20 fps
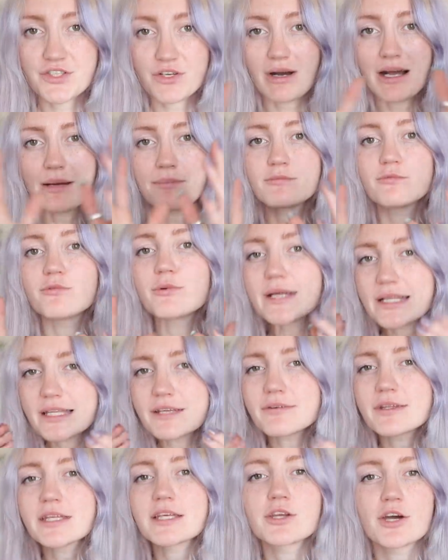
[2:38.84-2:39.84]
So I'm
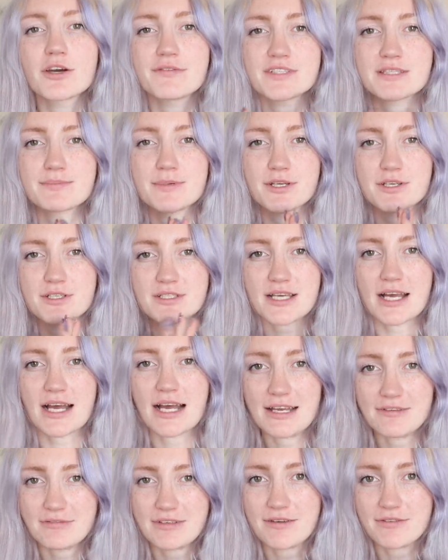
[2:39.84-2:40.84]
really, really nervous because
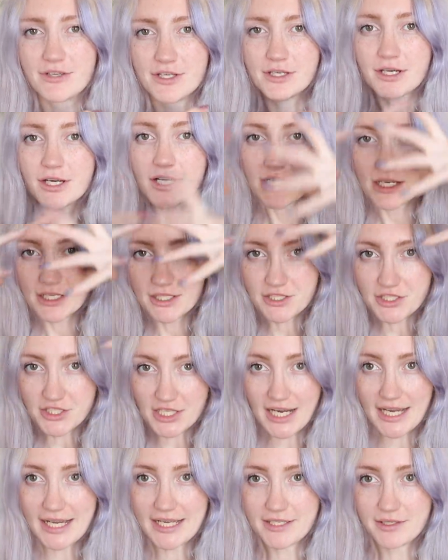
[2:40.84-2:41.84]
I've never
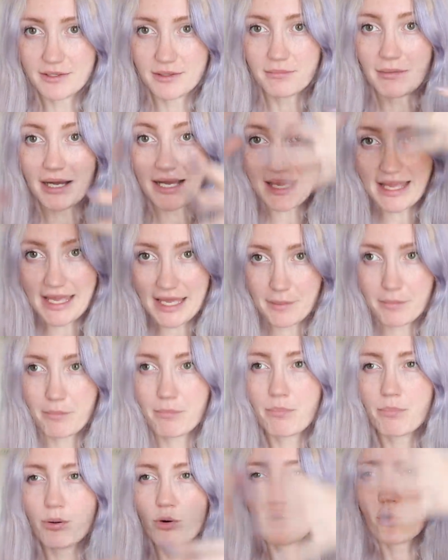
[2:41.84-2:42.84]
dyed my hair
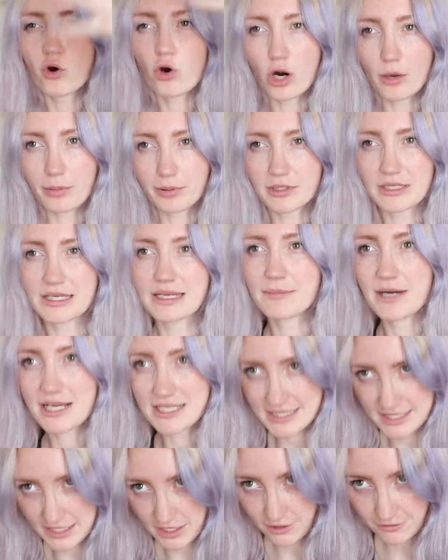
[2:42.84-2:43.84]
properly
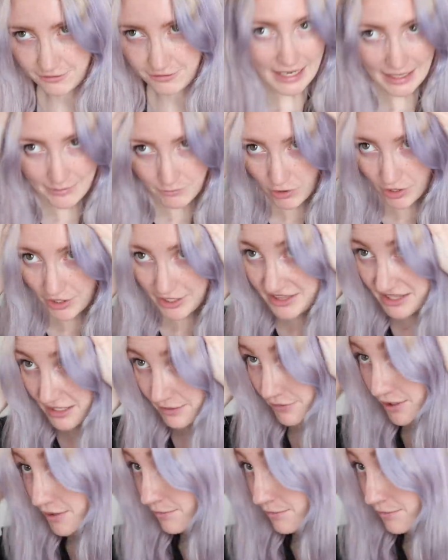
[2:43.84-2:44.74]
myself. I'm worried that I'm